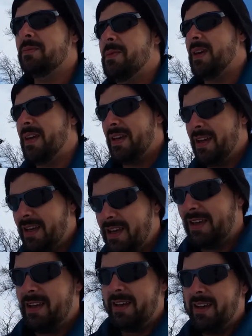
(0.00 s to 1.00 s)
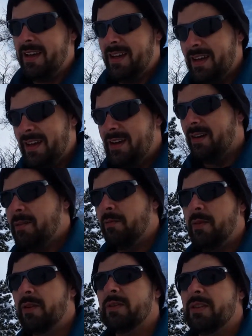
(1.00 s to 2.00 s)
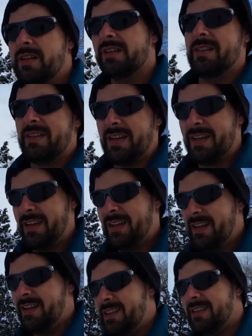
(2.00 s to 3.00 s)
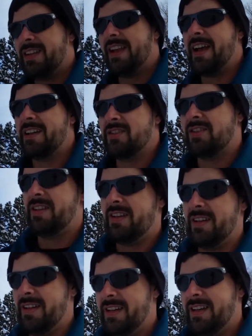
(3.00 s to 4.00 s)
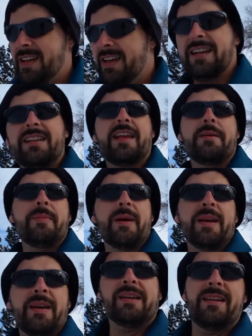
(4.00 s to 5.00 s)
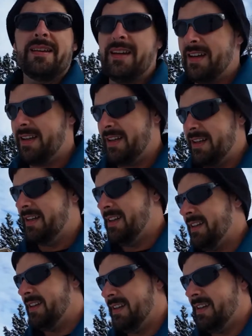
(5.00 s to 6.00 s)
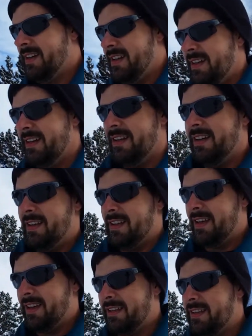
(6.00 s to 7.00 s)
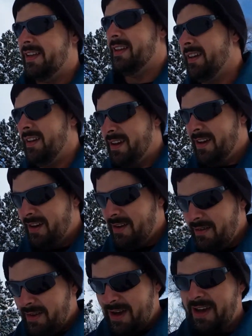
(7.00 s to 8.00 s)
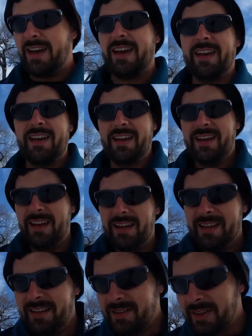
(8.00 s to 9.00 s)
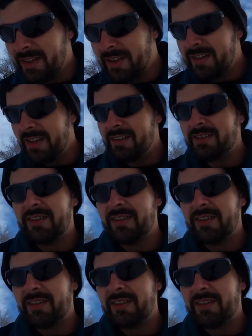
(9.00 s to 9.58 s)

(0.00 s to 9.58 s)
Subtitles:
to be wilderness slash glamping kind of things. Oh hey, these are deer